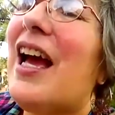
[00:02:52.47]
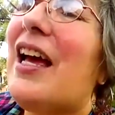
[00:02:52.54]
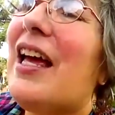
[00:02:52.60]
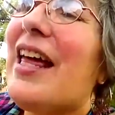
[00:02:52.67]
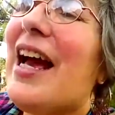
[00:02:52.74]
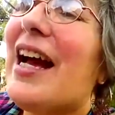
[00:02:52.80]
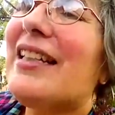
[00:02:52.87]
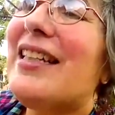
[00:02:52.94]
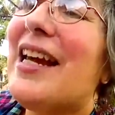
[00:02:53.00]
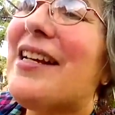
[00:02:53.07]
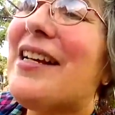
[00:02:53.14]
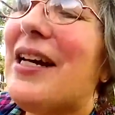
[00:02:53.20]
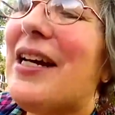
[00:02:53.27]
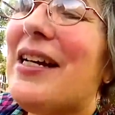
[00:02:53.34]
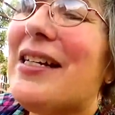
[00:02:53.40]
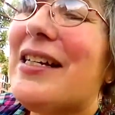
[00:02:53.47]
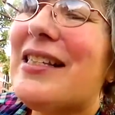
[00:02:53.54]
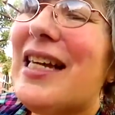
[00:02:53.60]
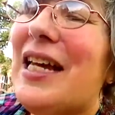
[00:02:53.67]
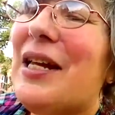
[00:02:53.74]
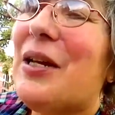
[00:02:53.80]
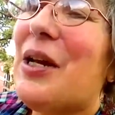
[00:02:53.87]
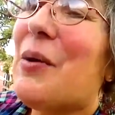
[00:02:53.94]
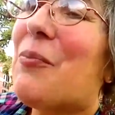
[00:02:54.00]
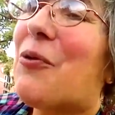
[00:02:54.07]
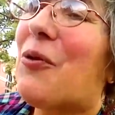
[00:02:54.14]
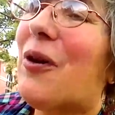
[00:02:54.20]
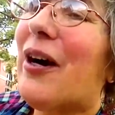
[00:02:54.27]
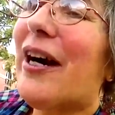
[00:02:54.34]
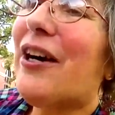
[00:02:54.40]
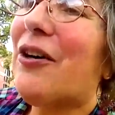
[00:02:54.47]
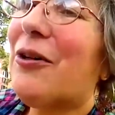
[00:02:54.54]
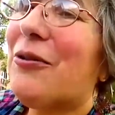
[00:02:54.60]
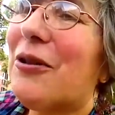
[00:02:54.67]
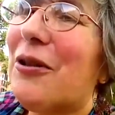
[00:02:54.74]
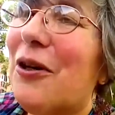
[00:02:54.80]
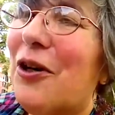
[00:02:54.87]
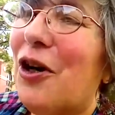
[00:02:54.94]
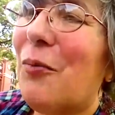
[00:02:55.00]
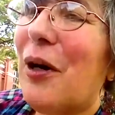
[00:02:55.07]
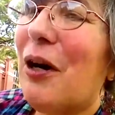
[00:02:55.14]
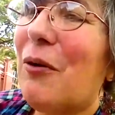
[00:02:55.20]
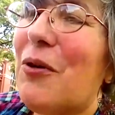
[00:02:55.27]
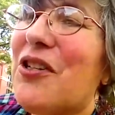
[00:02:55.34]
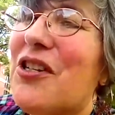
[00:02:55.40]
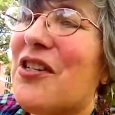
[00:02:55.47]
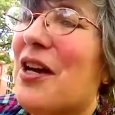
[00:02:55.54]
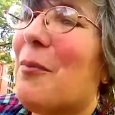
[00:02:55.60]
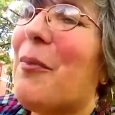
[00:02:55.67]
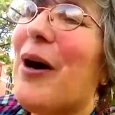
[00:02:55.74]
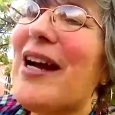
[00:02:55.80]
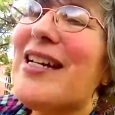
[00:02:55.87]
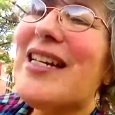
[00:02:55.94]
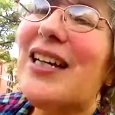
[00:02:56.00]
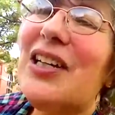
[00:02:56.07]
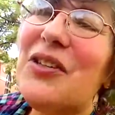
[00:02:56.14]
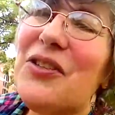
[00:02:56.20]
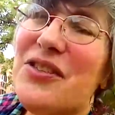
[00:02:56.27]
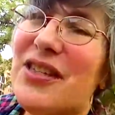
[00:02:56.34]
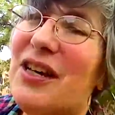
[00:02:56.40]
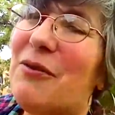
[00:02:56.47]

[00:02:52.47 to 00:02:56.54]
That takes place in Pryor, Oklahoma, which is up by Tulsa,